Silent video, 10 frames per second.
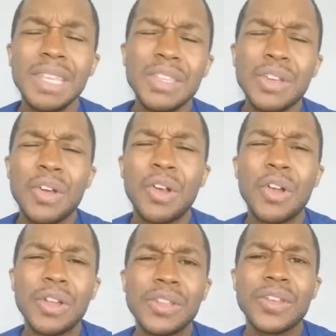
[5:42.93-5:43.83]

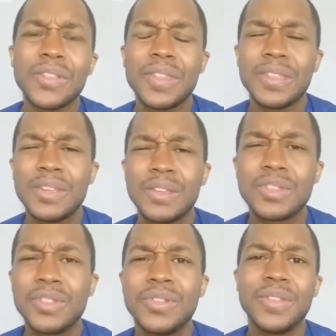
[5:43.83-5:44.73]
Earlier,
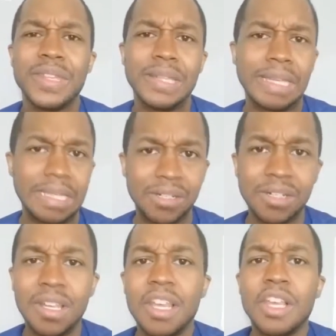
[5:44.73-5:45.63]
sooner than
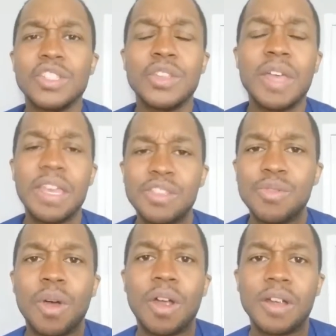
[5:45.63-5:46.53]
later, so that
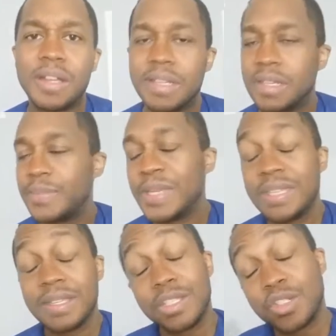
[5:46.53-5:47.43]
you aren't,
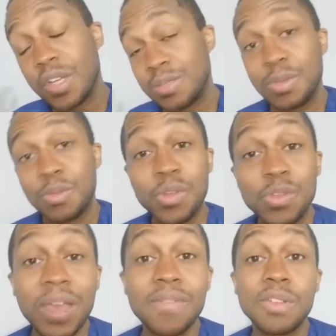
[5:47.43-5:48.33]
because trust me, when
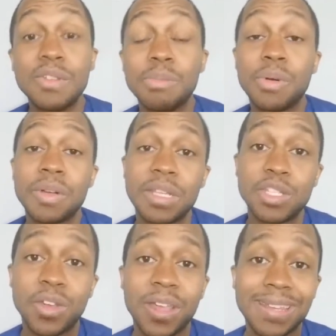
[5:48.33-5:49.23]
you have a newborn
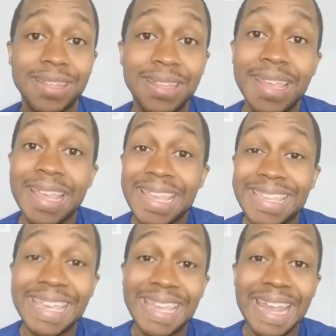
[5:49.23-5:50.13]
and trying to
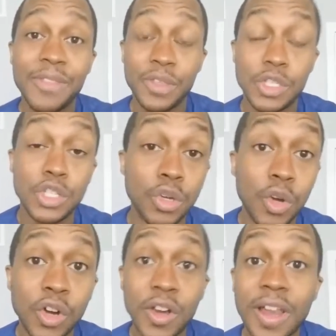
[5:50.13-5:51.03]
get out the
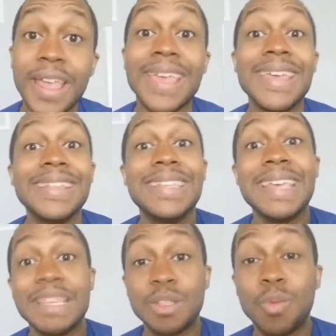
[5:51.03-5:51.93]
door, it
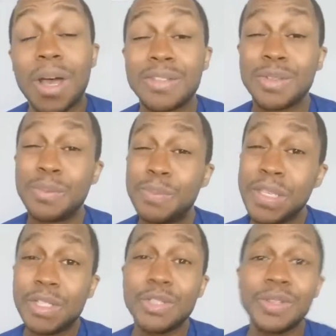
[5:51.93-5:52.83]
takes a while. So
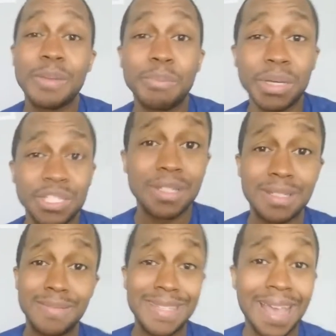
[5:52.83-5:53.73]
be sure to budget
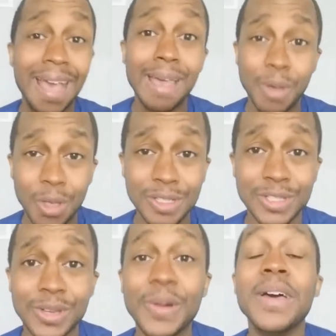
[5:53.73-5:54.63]
some time
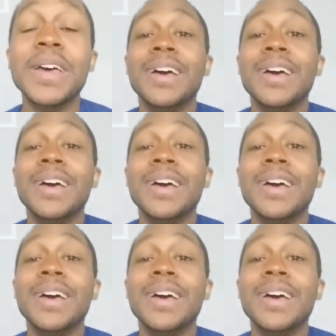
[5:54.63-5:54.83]
also